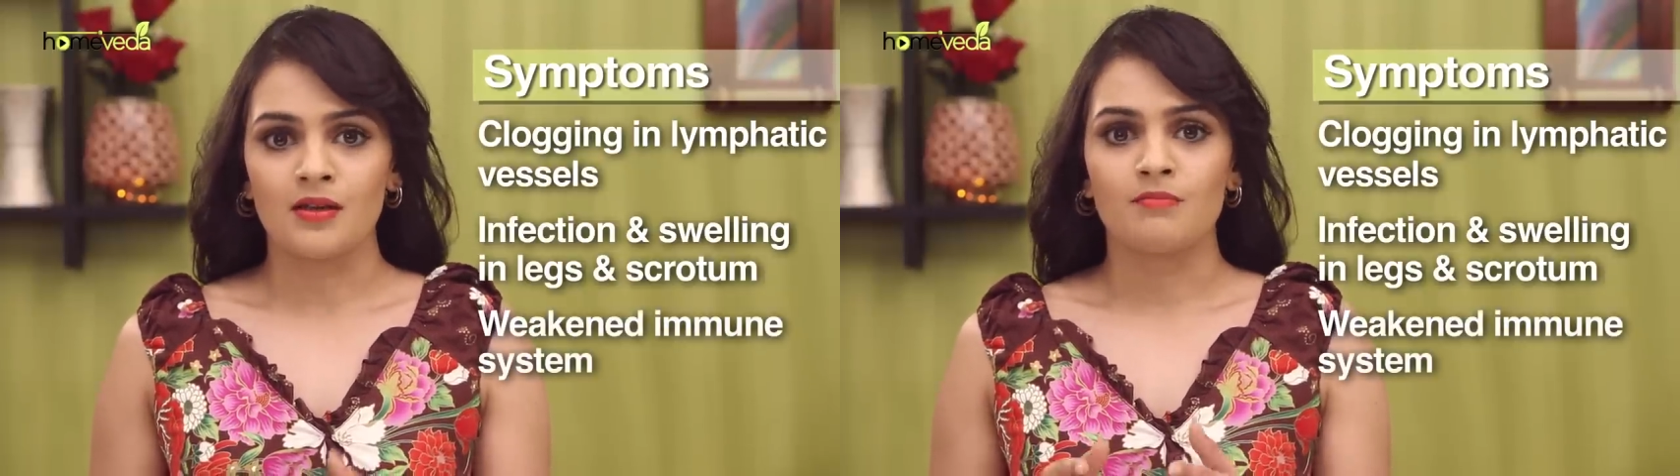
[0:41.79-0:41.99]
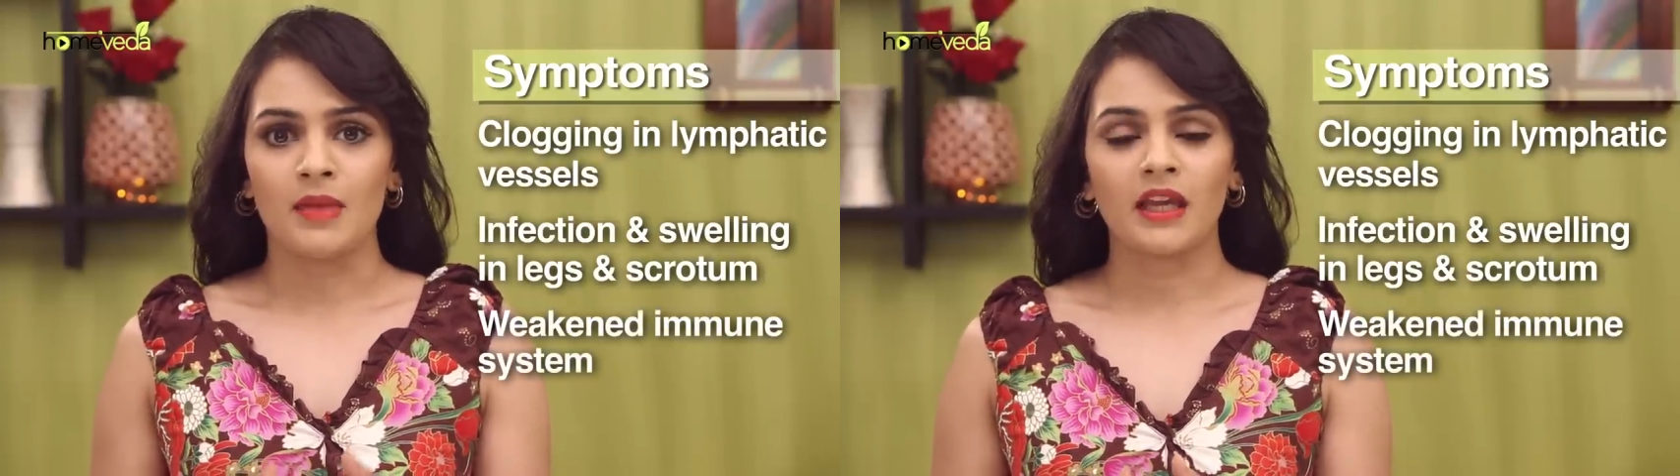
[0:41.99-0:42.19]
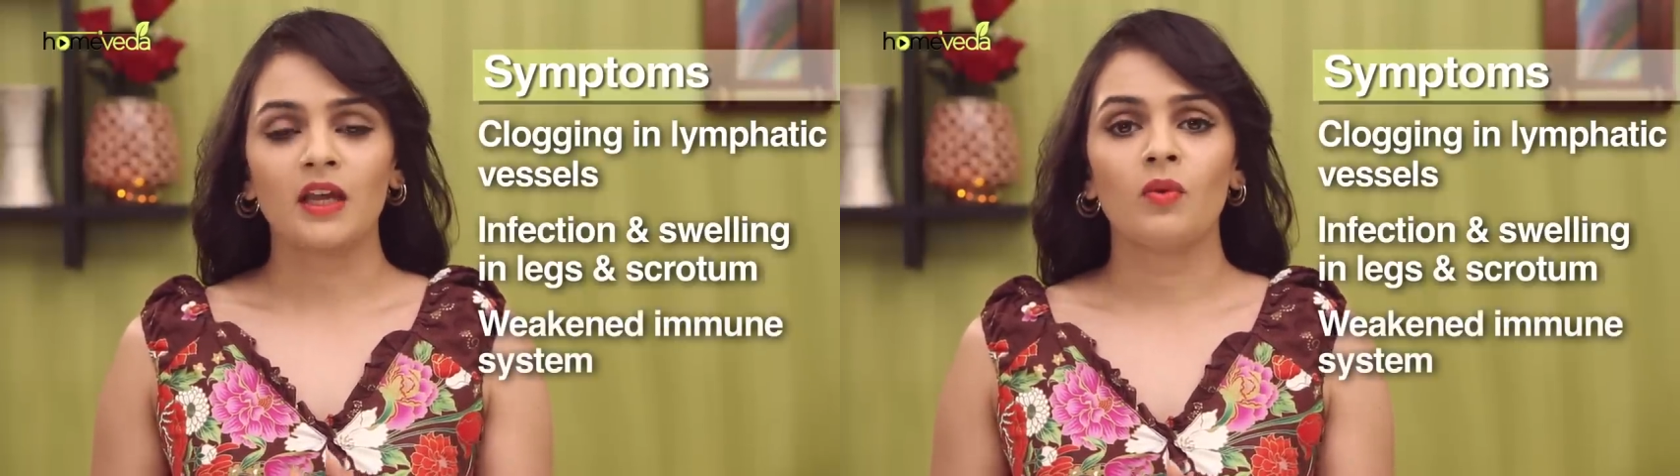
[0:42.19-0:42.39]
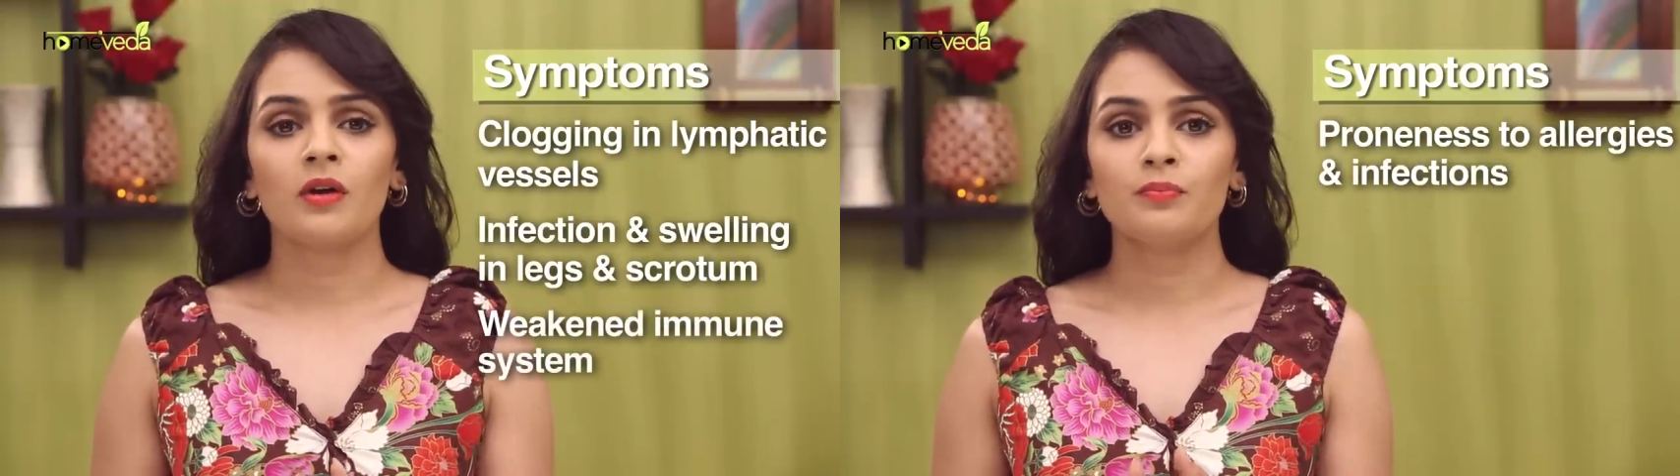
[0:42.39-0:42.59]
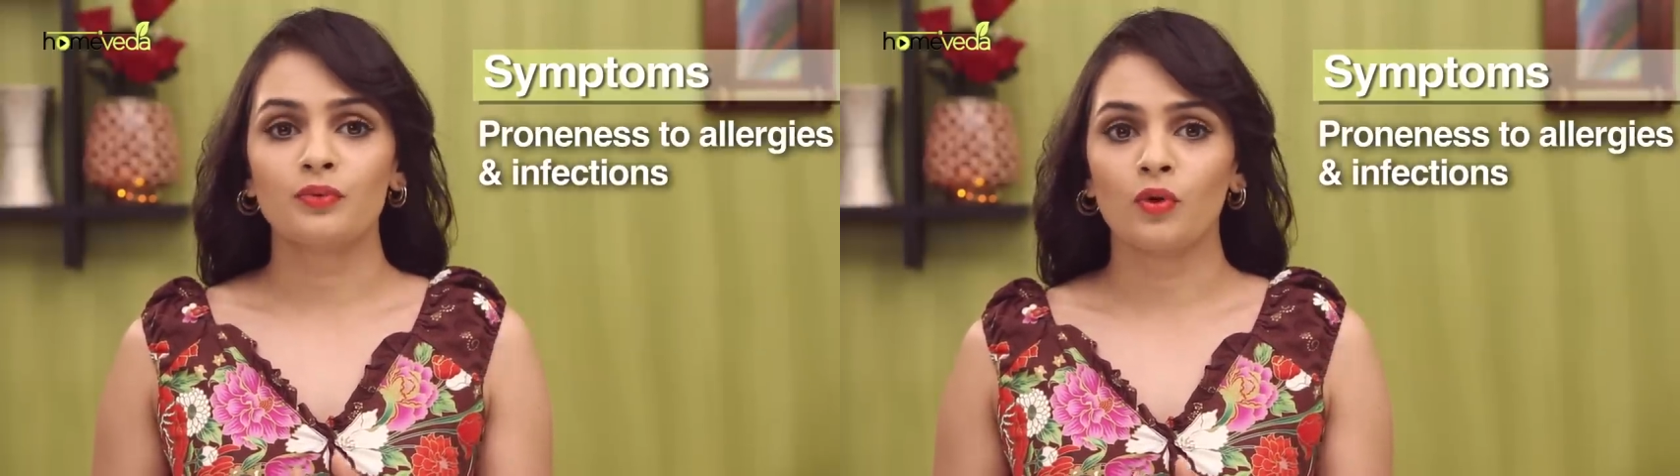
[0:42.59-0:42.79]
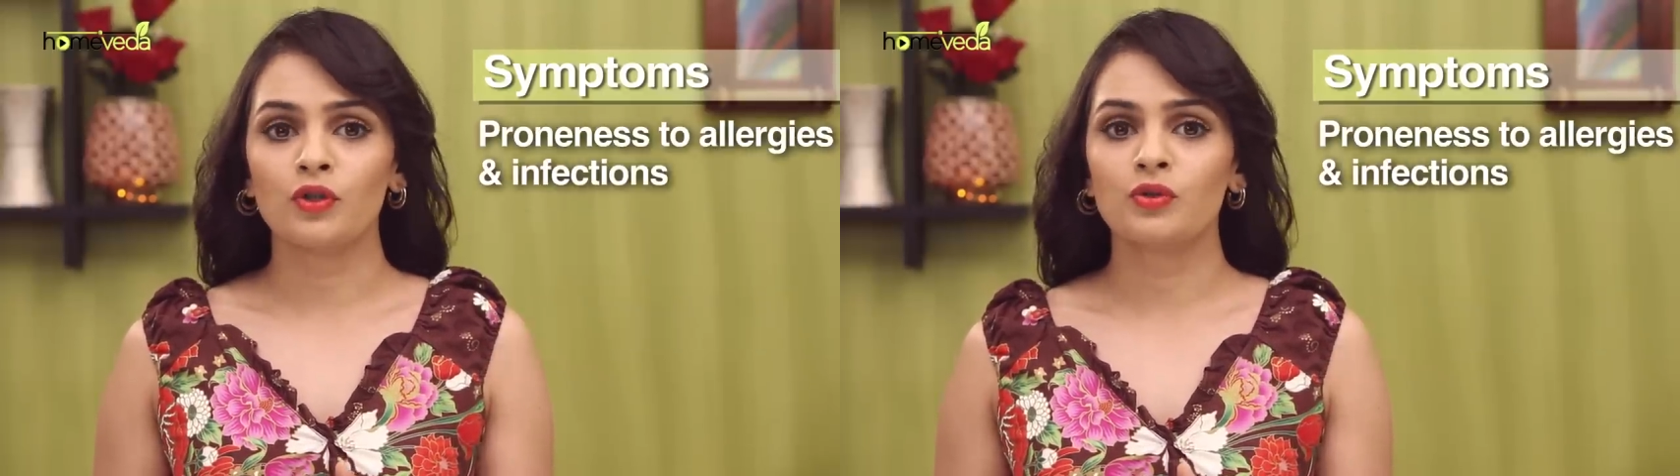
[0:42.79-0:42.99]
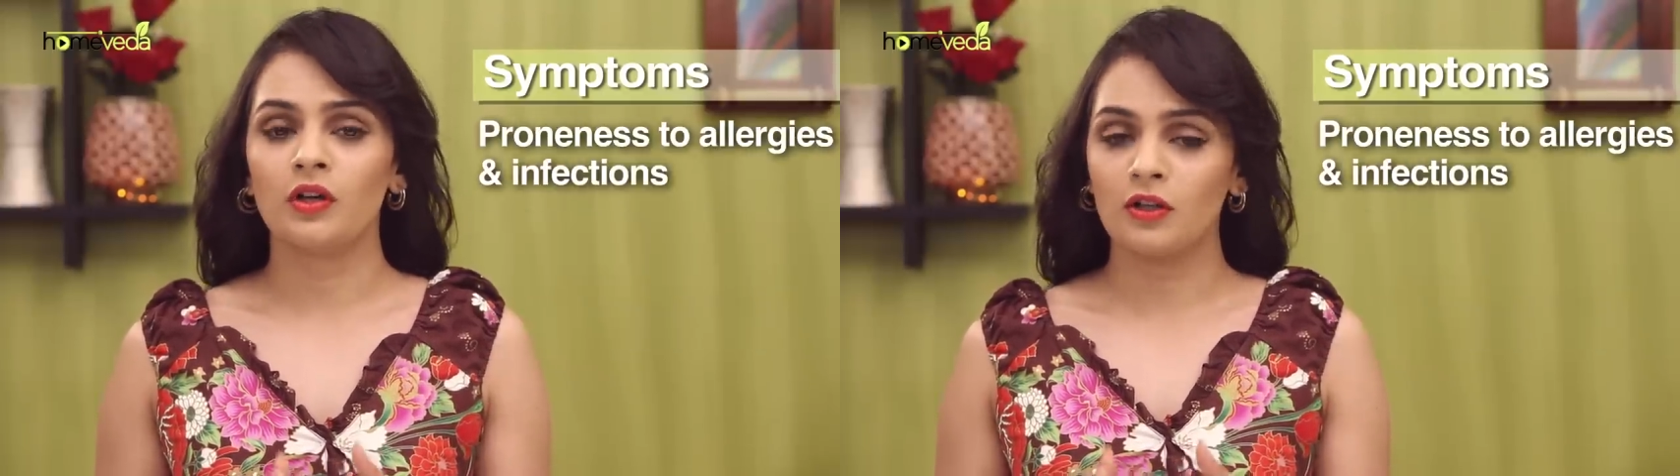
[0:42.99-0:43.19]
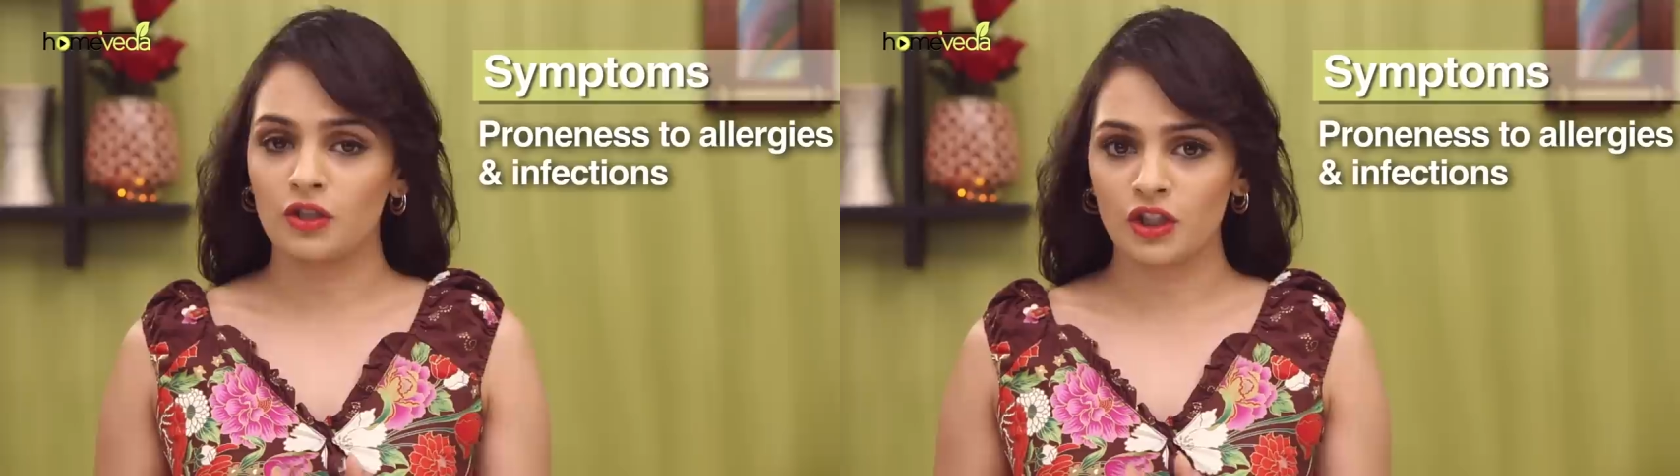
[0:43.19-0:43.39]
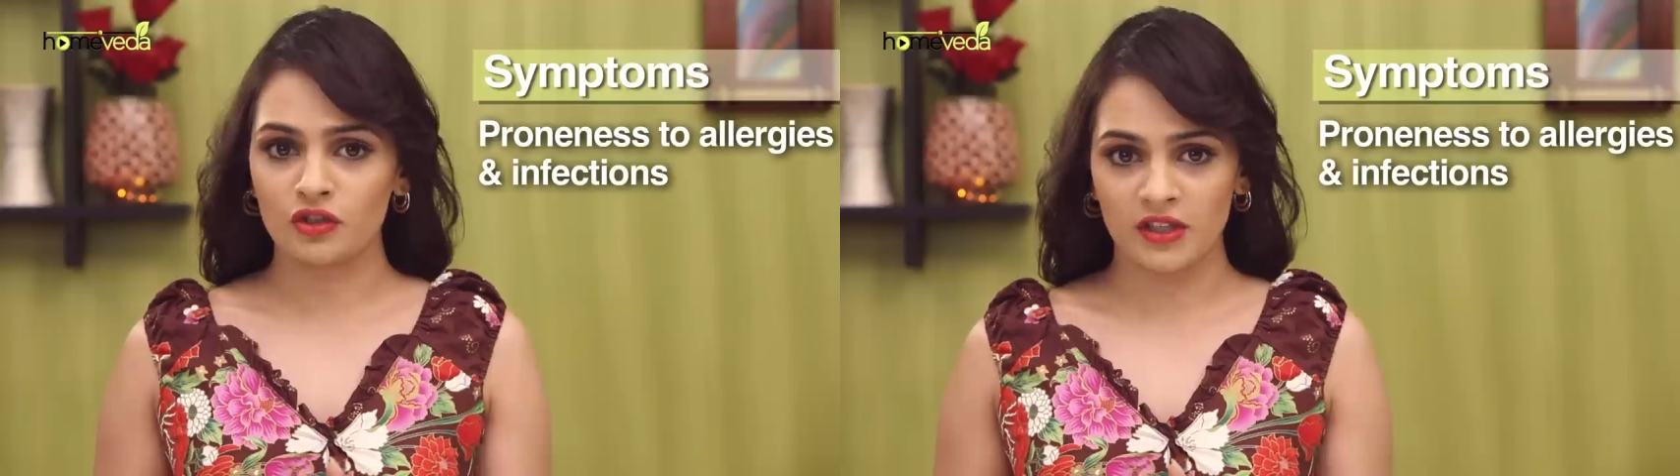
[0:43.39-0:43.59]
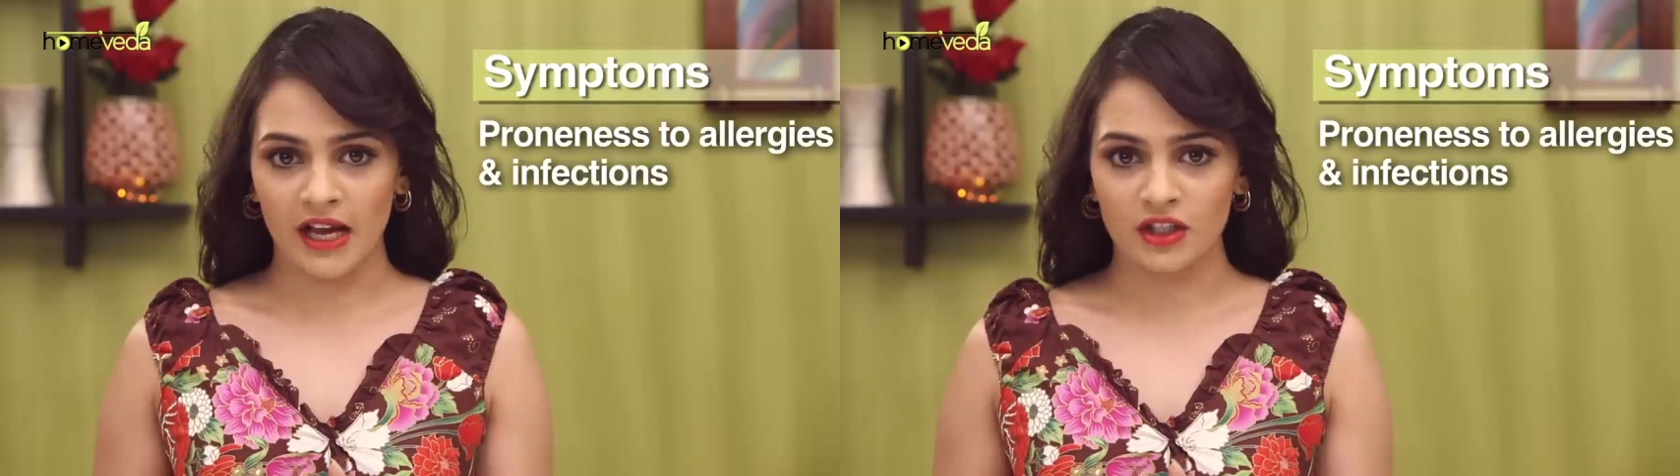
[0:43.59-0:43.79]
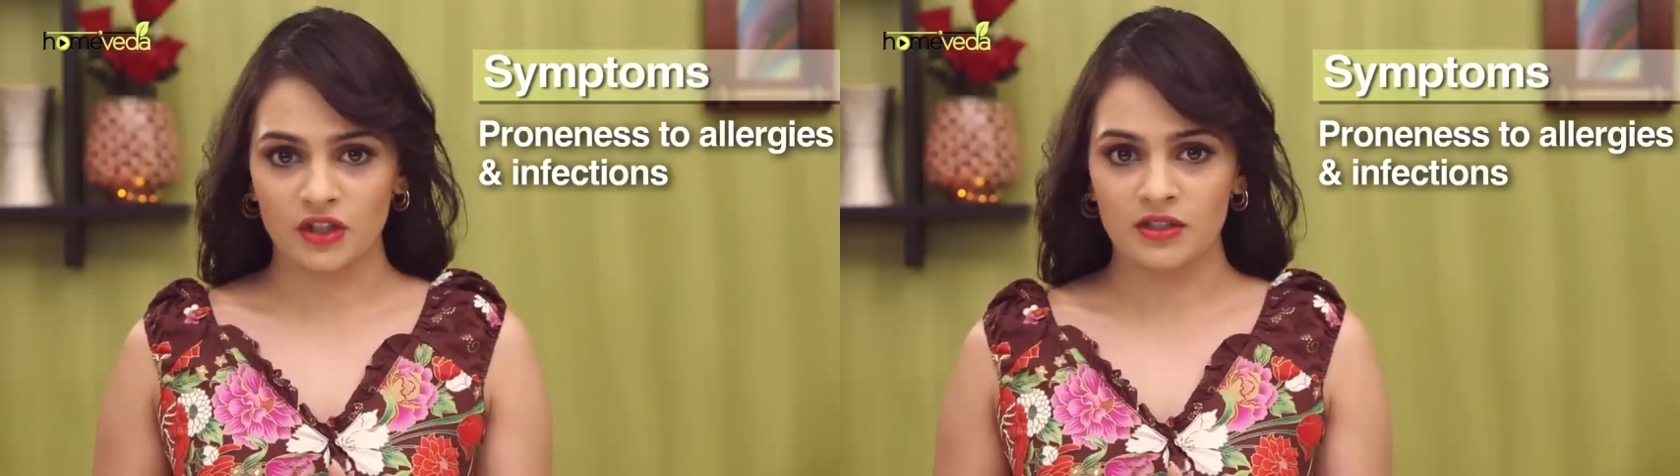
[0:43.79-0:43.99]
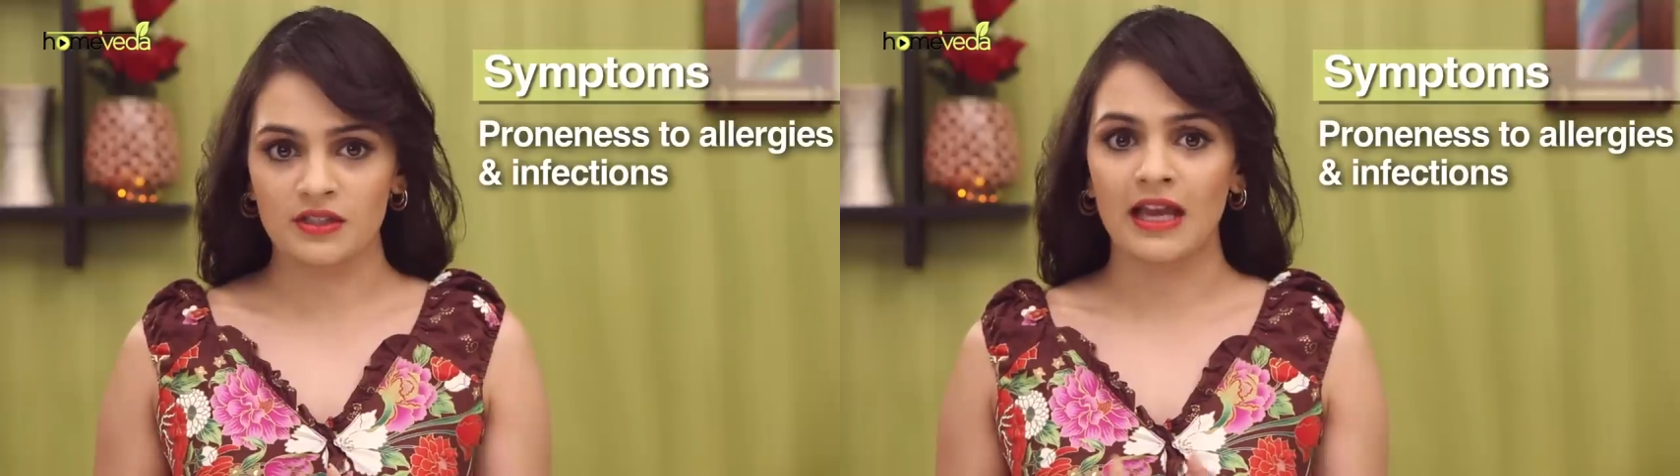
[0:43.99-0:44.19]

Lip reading: making one prone to allergic reactions